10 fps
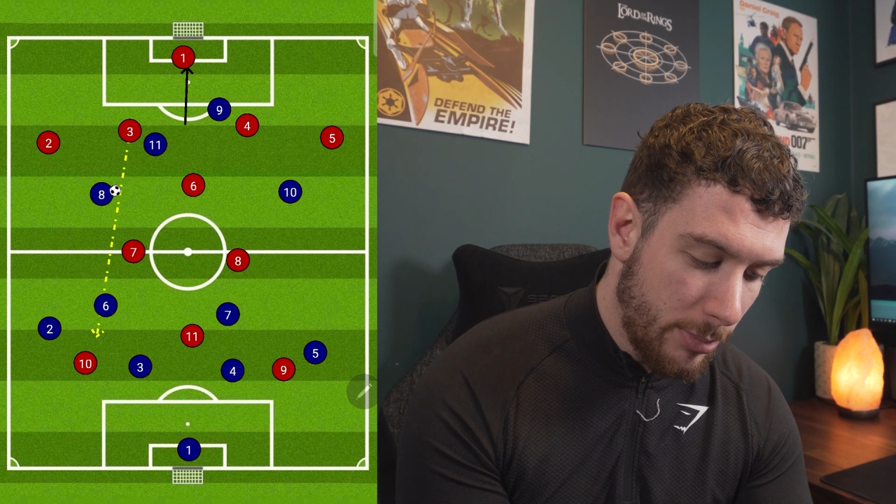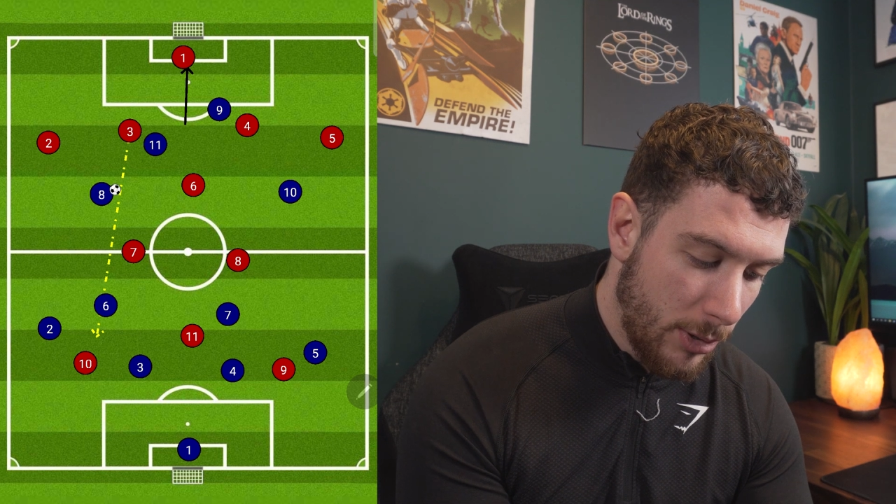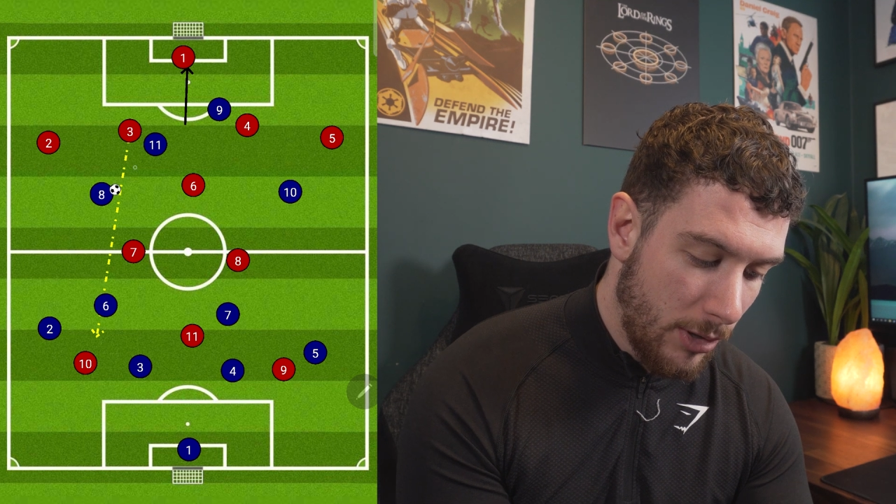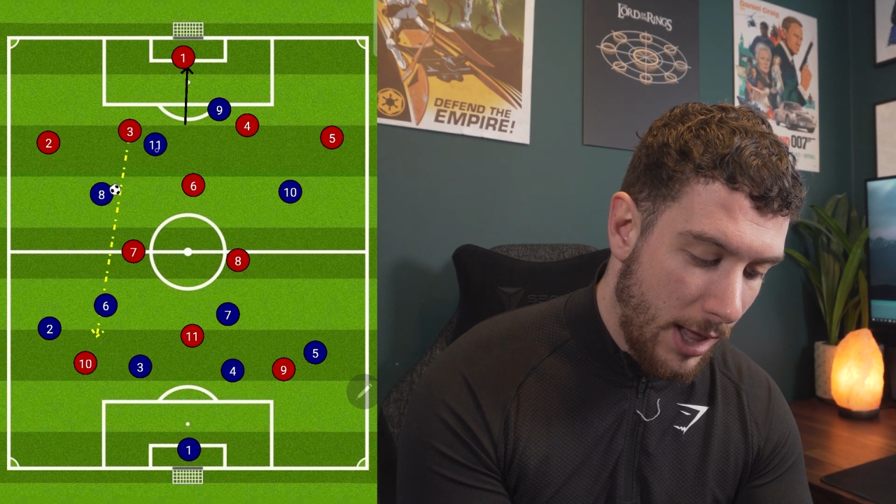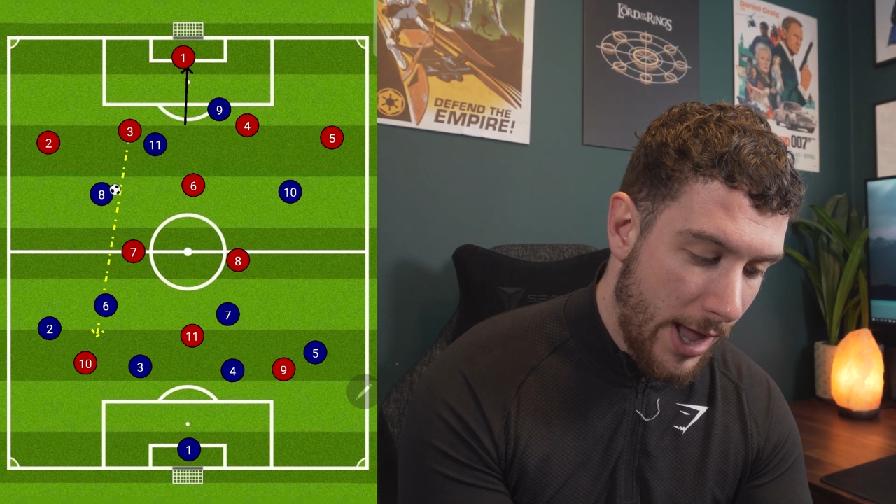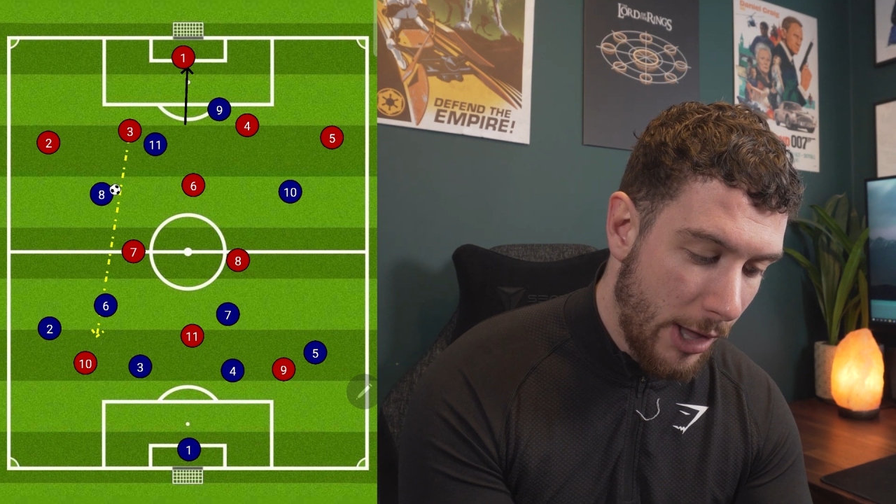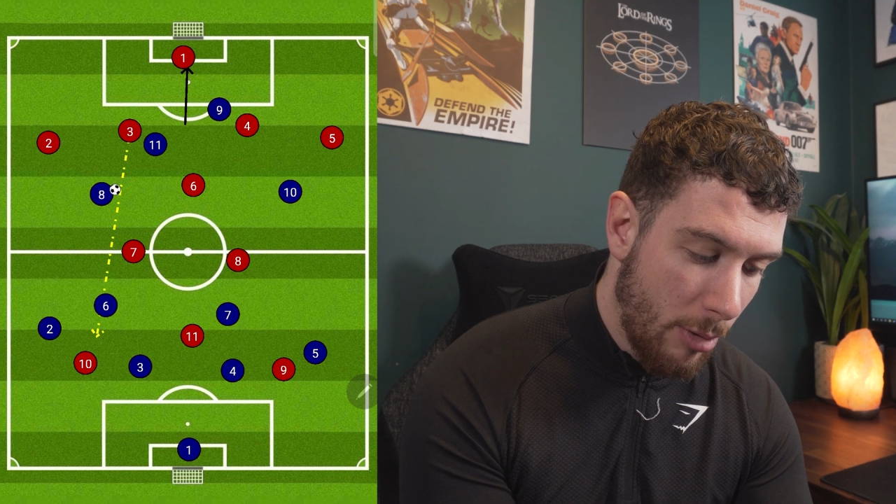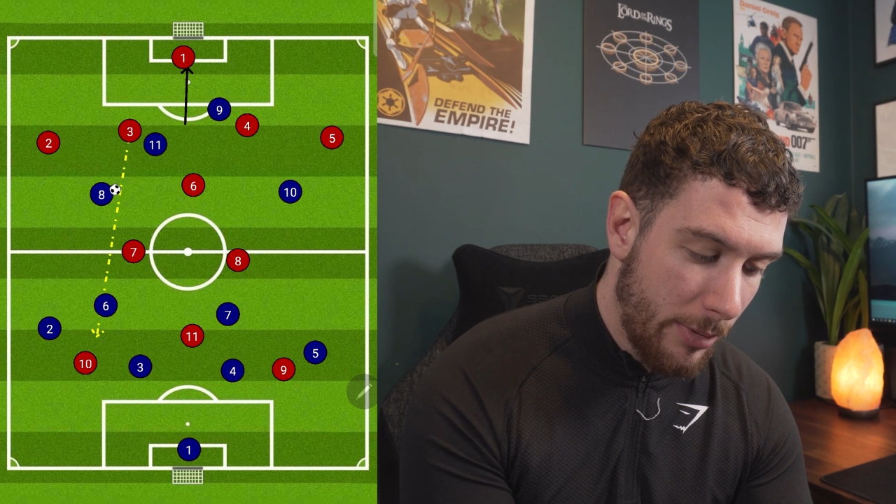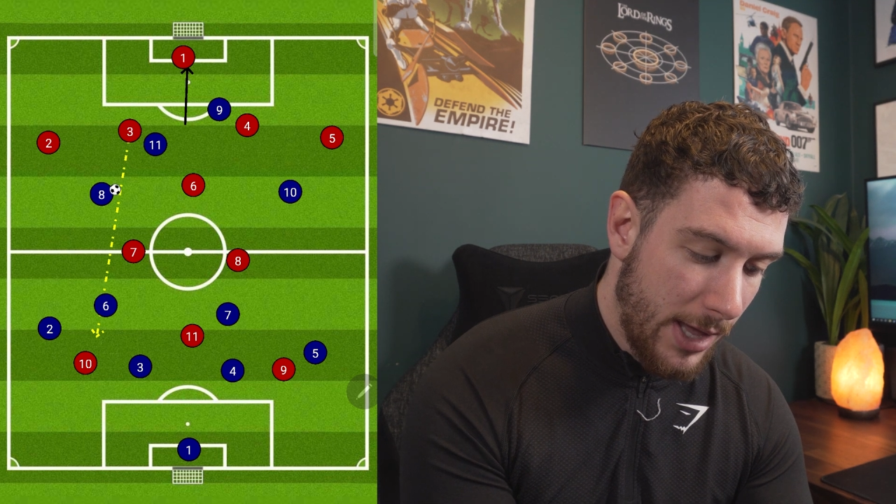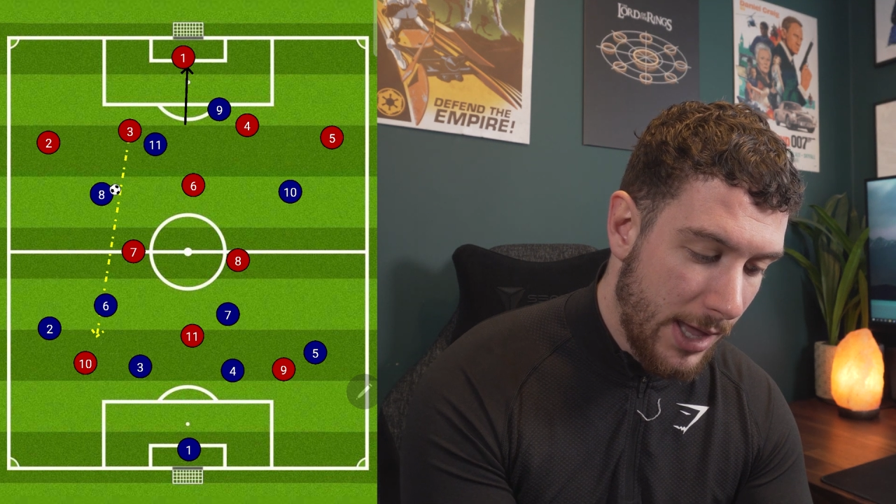ball high
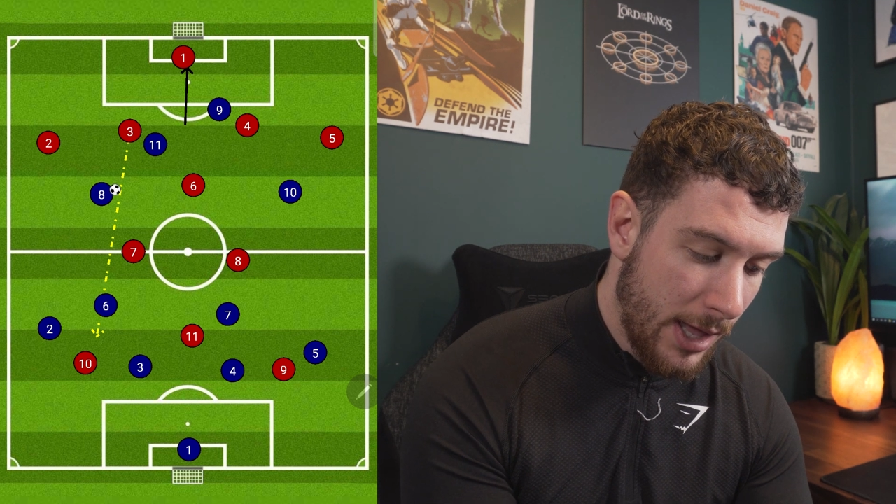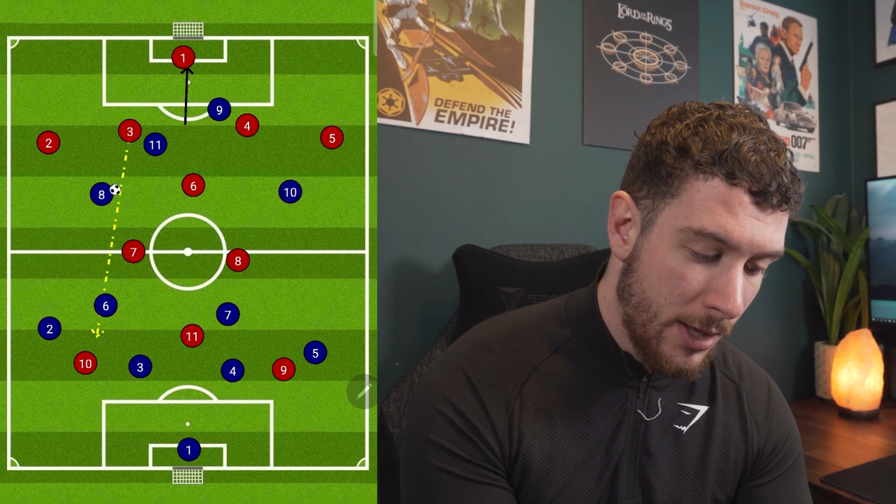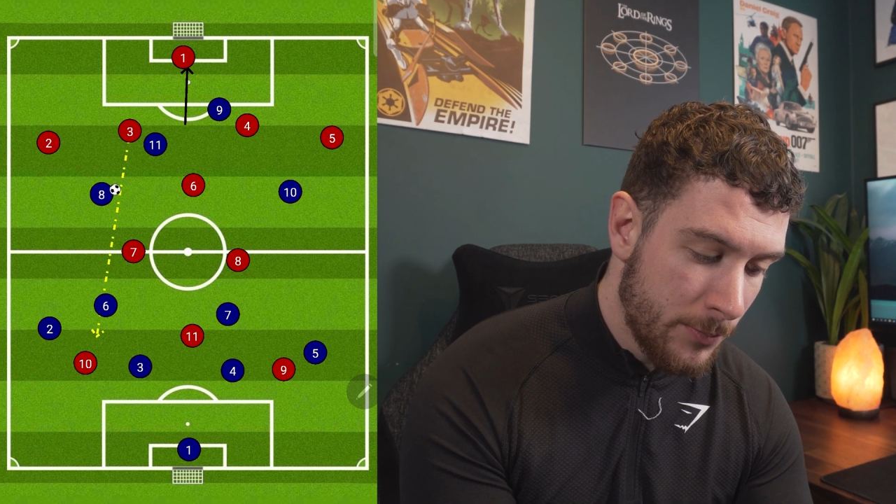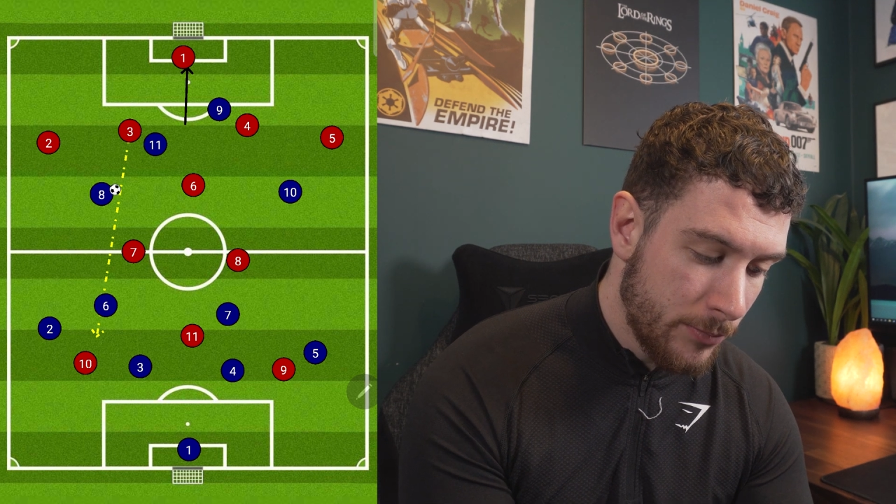up here,